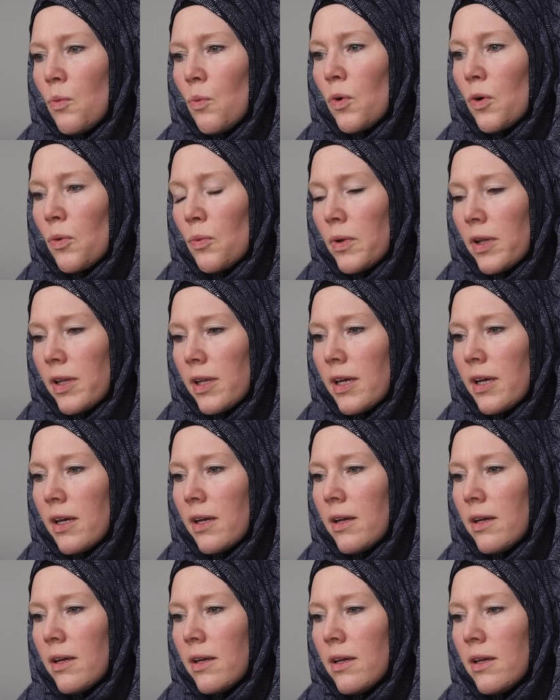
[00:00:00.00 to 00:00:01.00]
were
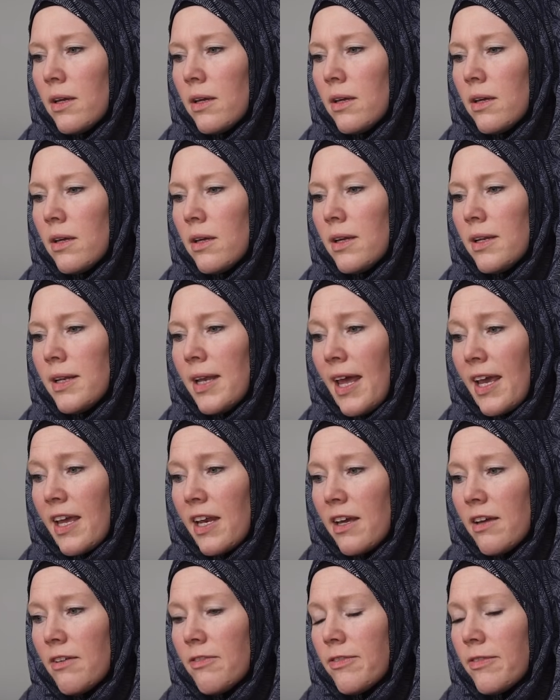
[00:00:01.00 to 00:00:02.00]
really
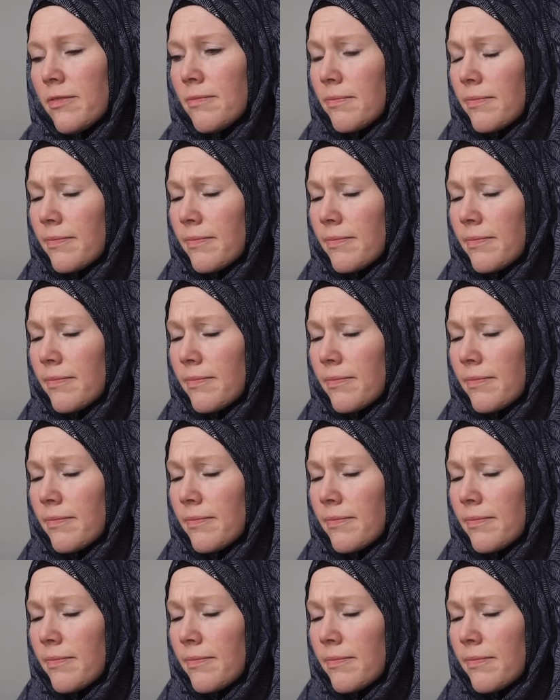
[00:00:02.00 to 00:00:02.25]
negative